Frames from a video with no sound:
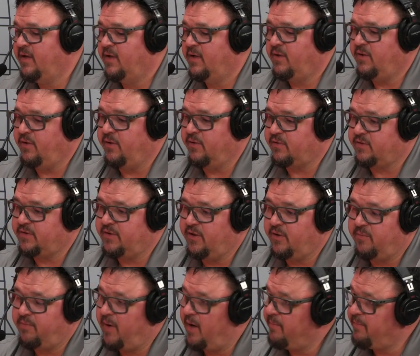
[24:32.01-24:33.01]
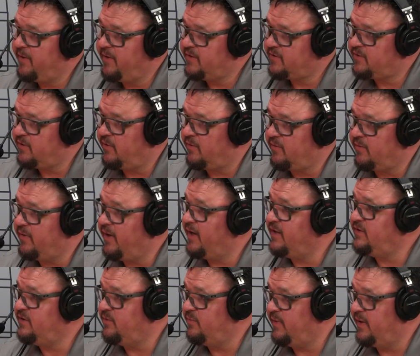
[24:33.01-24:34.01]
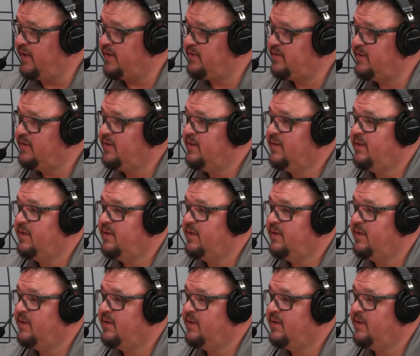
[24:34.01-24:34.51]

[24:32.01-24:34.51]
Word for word: Mm-hmm. You're still bumping the shoulder as you wish.